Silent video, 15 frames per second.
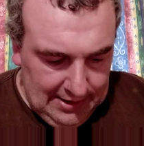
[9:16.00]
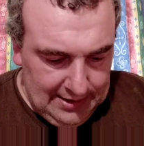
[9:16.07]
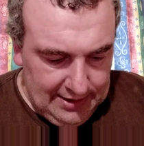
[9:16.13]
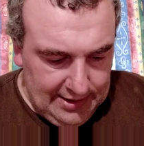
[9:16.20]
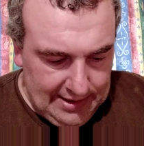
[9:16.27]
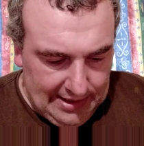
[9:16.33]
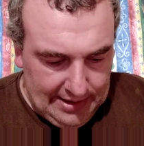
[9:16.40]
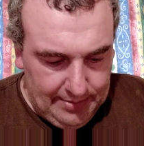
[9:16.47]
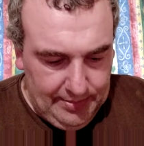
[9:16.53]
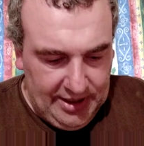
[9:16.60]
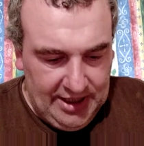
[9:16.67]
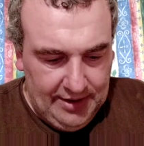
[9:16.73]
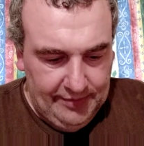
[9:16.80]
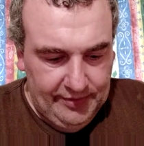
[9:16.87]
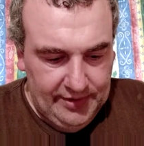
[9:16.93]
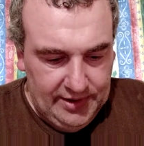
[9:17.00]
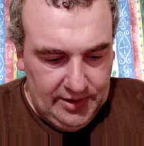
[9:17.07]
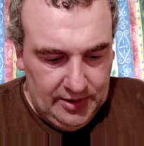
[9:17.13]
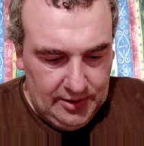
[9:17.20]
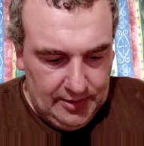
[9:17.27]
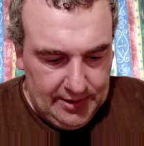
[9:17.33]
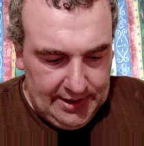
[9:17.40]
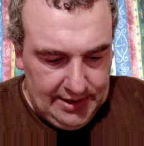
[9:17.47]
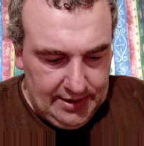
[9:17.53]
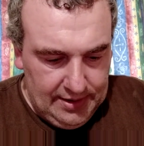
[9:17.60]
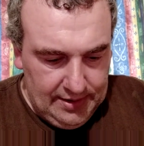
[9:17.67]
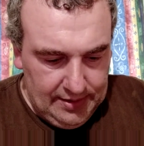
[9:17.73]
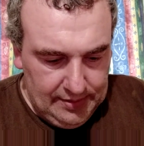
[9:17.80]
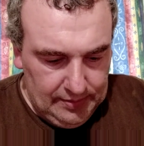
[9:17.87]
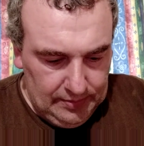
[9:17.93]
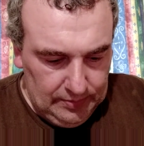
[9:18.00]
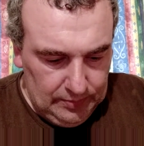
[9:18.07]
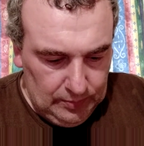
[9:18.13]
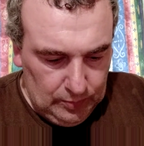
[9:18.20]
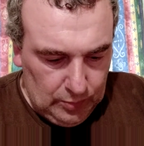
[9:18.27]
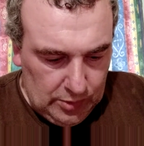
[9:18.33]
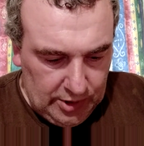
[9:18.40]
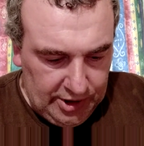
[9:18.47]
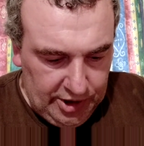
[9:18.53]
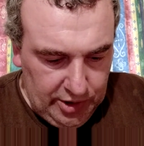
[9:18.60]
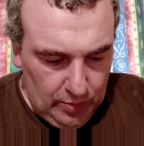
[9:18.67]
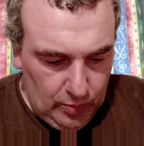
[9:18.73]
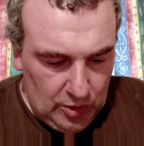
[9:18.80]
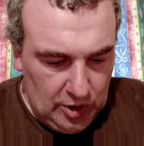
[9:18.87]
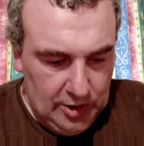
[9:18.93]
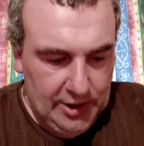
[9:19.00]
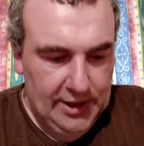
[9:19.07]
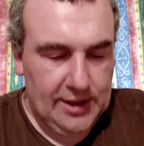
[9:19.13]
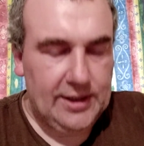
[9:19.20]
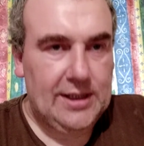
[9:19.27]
Same the other side. Watch your wire